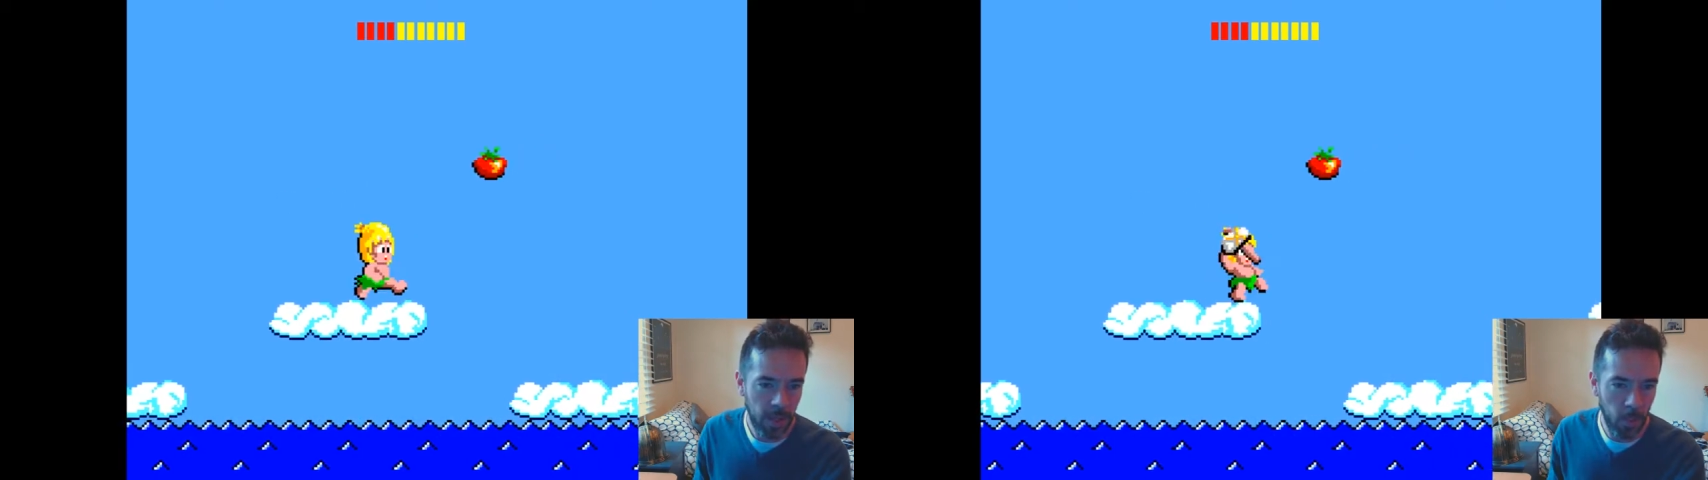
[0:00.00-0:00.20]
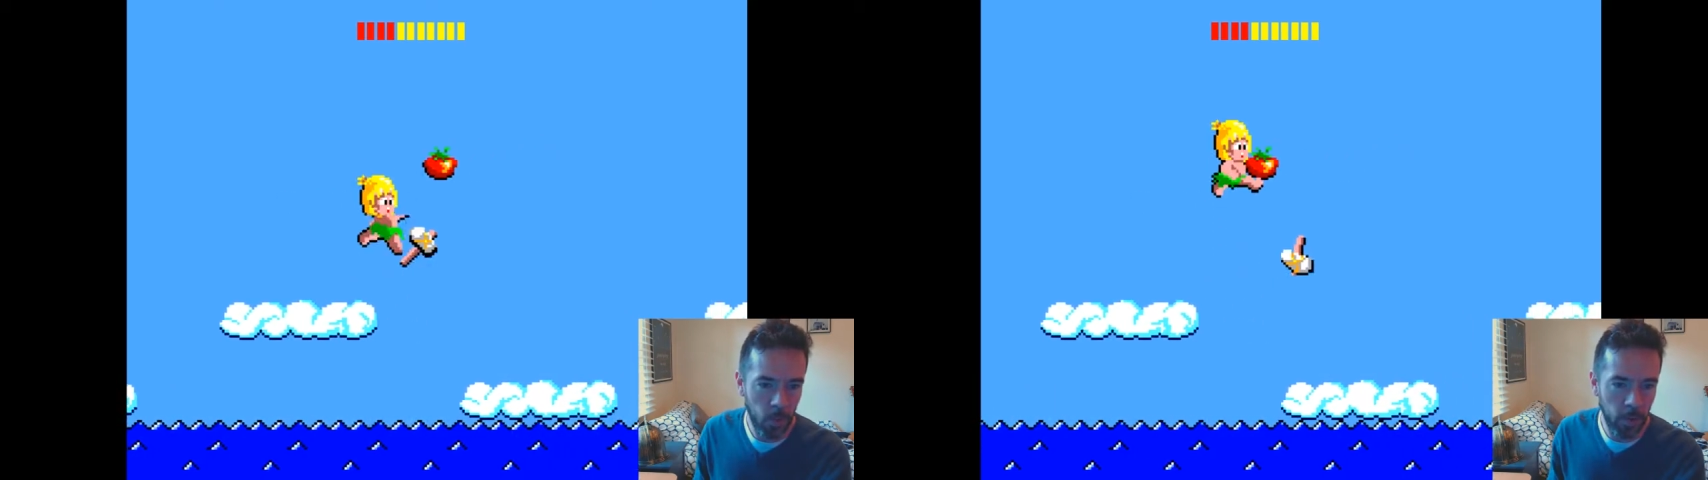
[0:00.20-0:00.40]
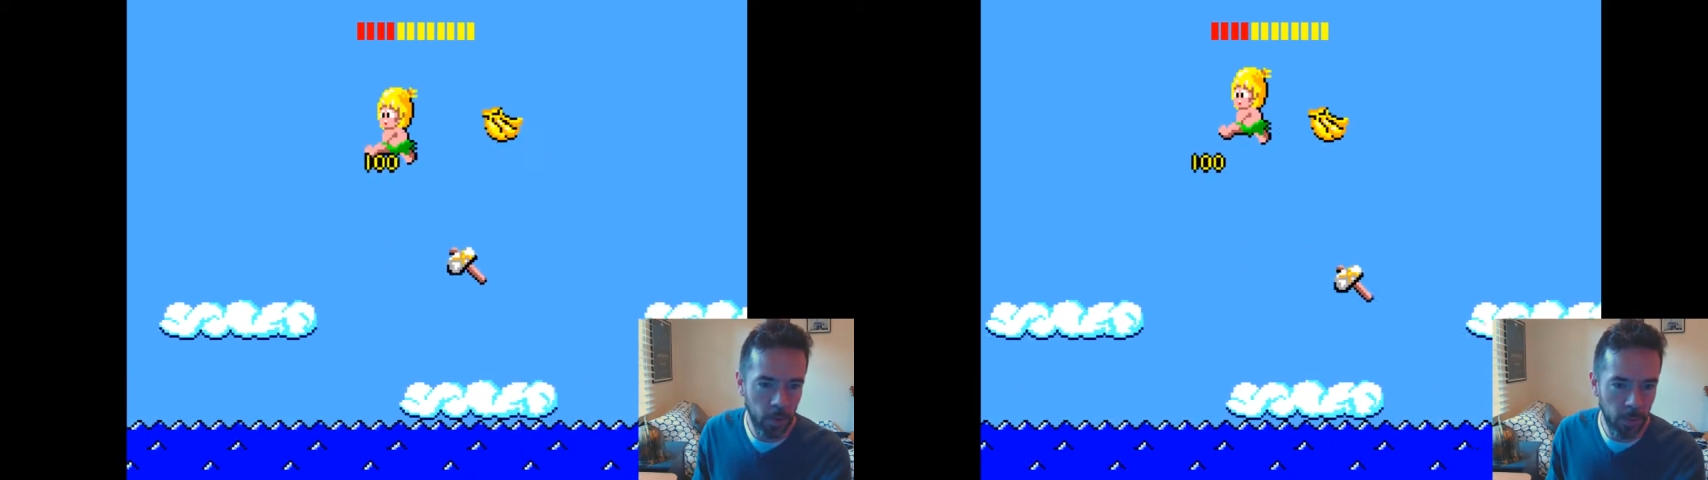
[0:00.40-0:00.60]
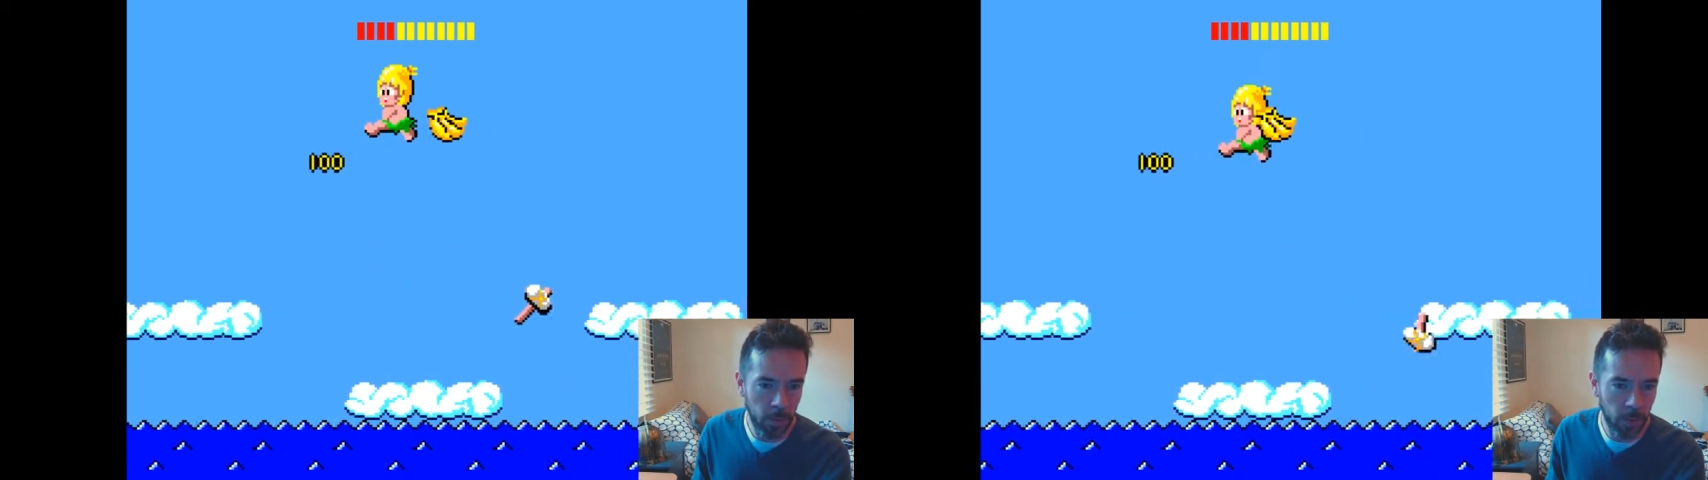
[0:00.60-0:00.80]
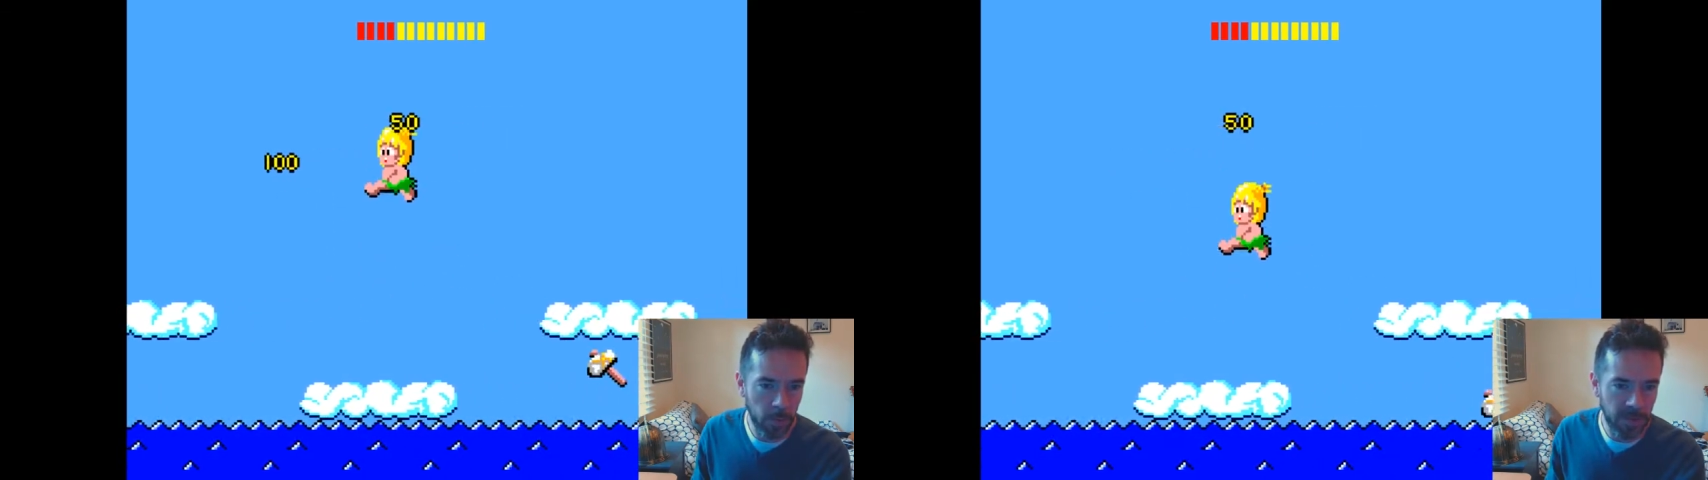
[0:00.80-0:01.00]
that Wonder
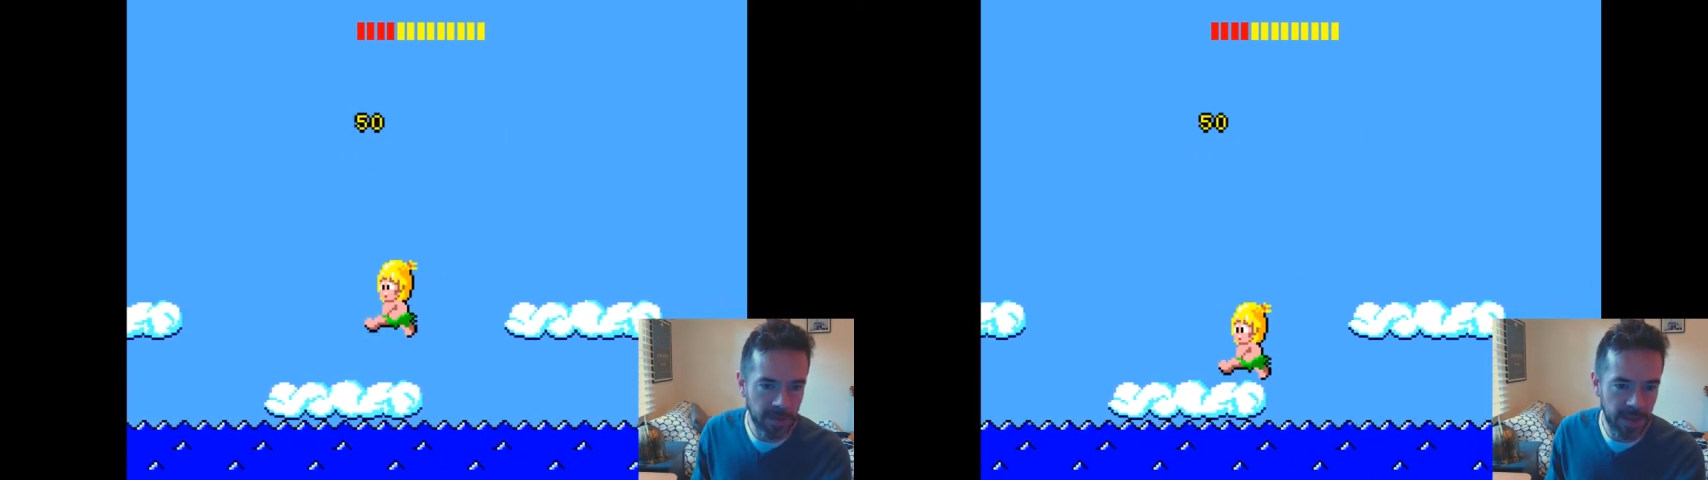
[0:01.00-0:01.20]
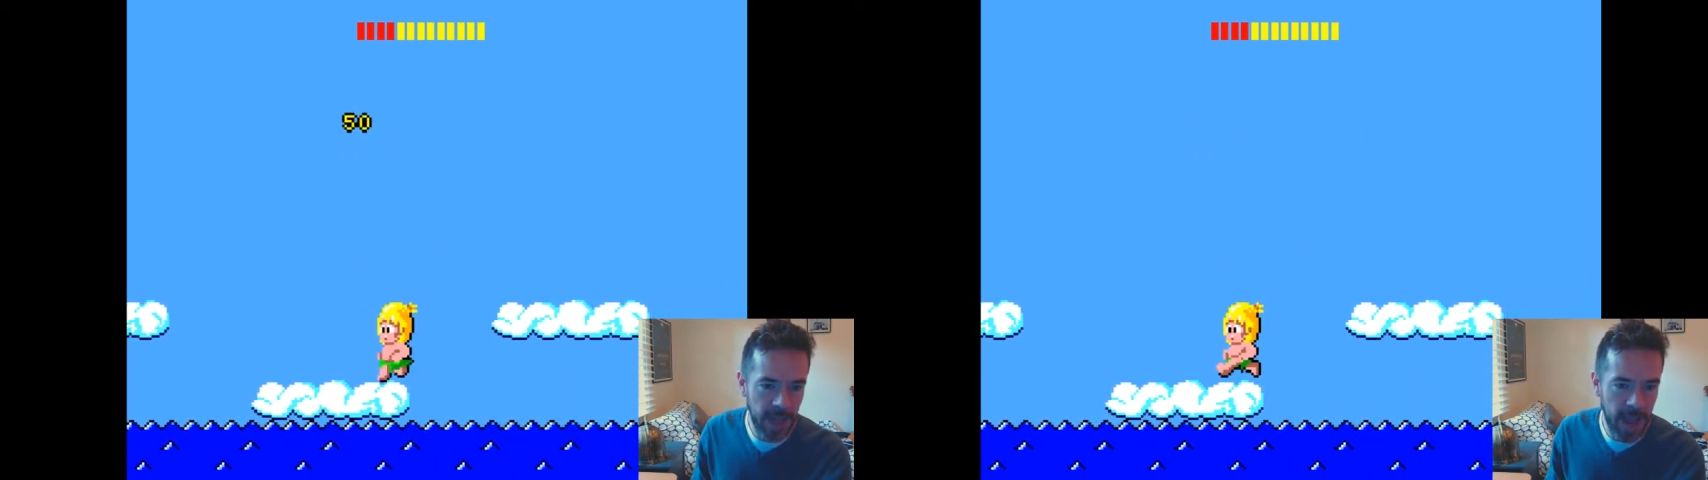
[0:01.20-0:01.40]
Boy was